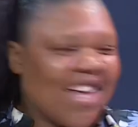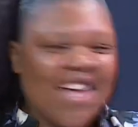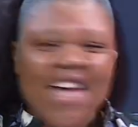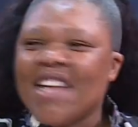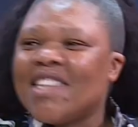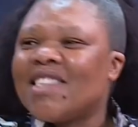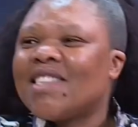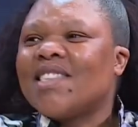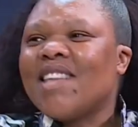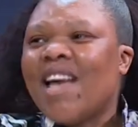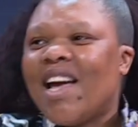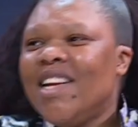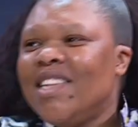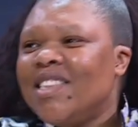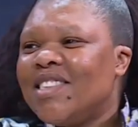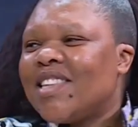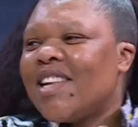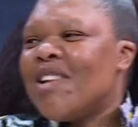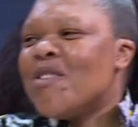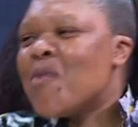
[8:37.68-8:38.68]
There are
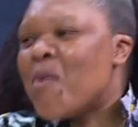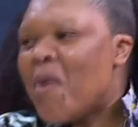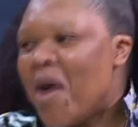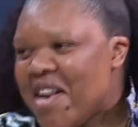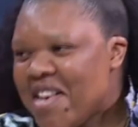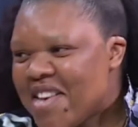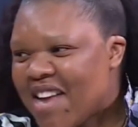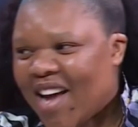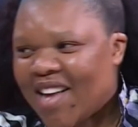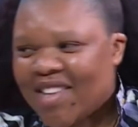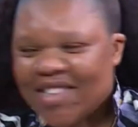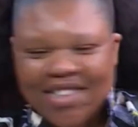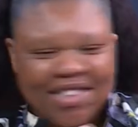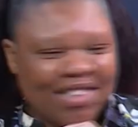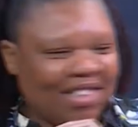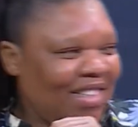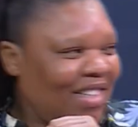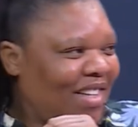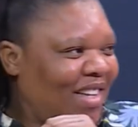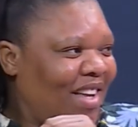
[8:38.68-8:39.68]
signs and wonders
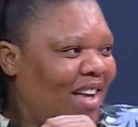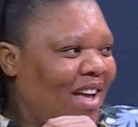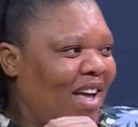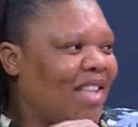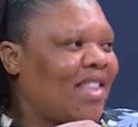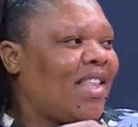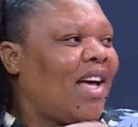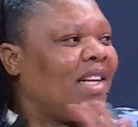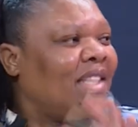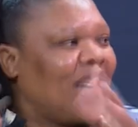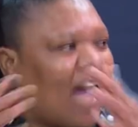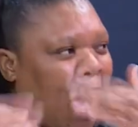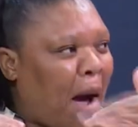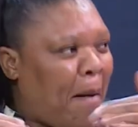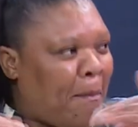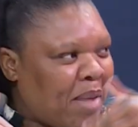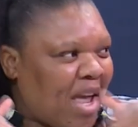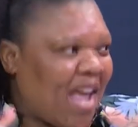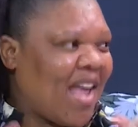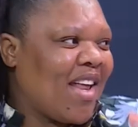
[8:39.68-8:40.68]
that
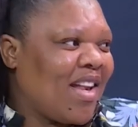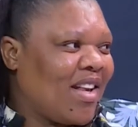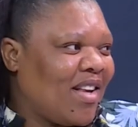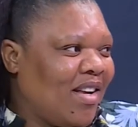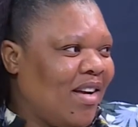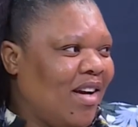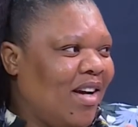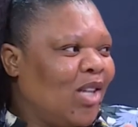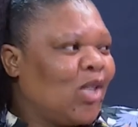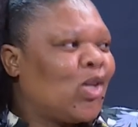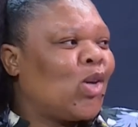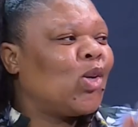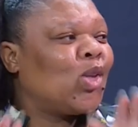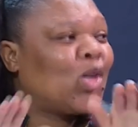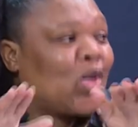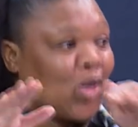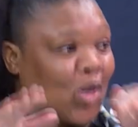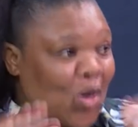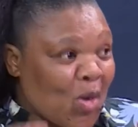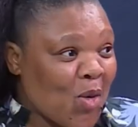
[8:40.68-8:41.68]
happen to
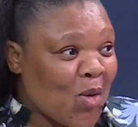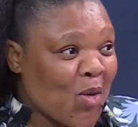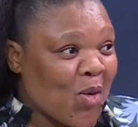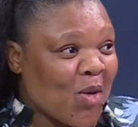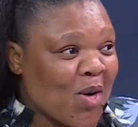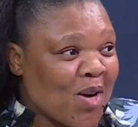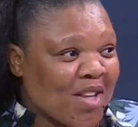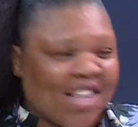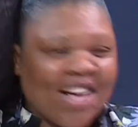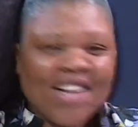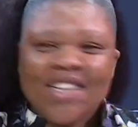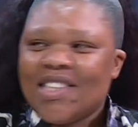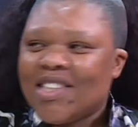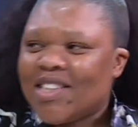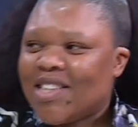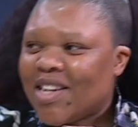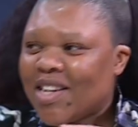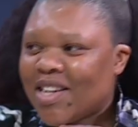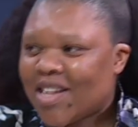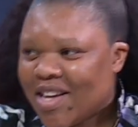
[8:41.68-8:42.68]
show that
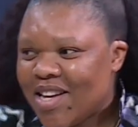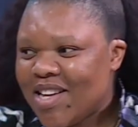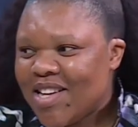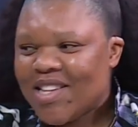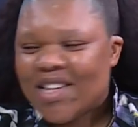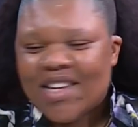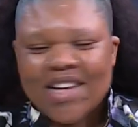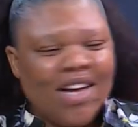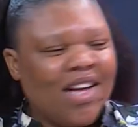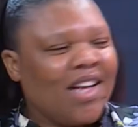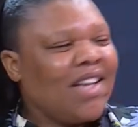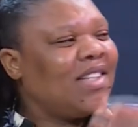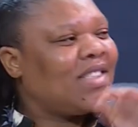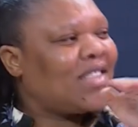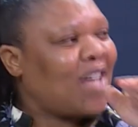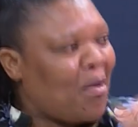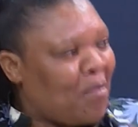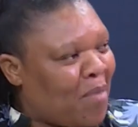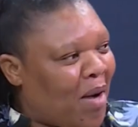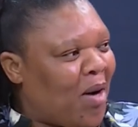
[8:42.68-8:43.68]
the king is
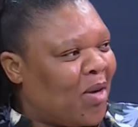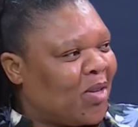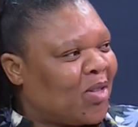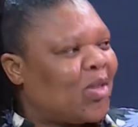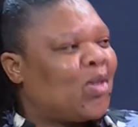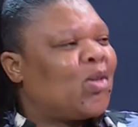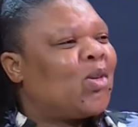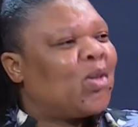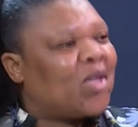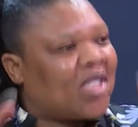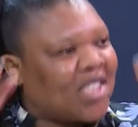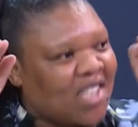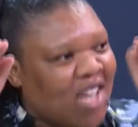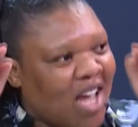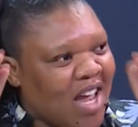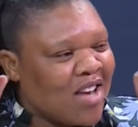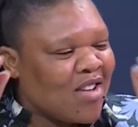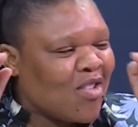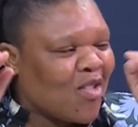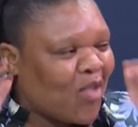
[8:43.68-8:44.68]
about to
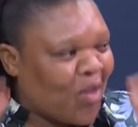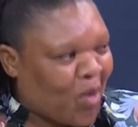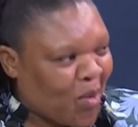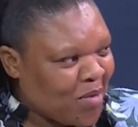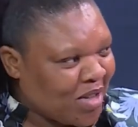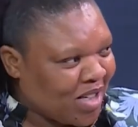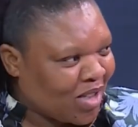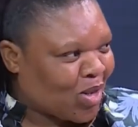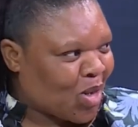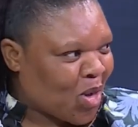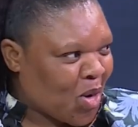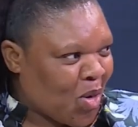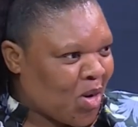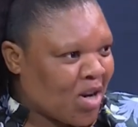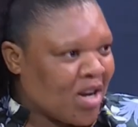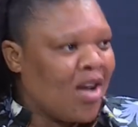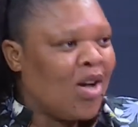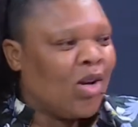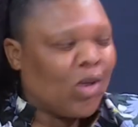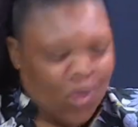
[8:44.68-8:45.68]
stand from his
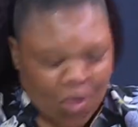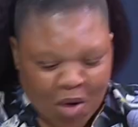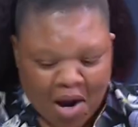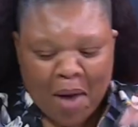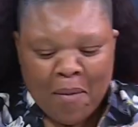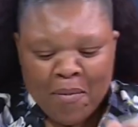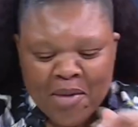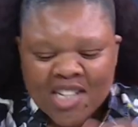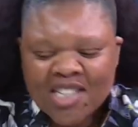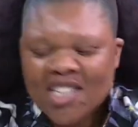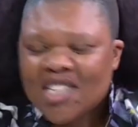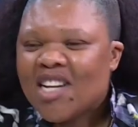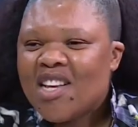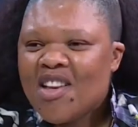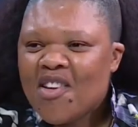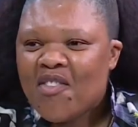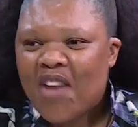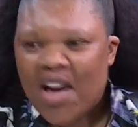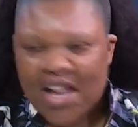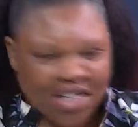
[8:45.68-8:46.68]
throne to come and
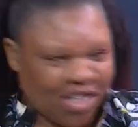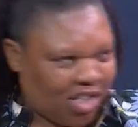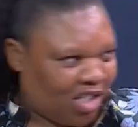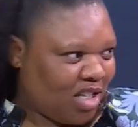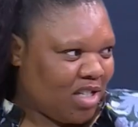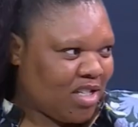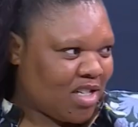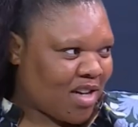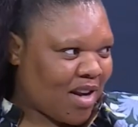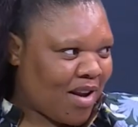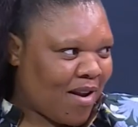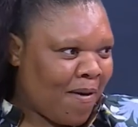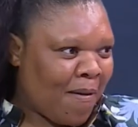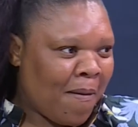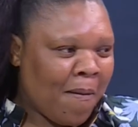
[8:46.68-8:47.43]
deliver his children.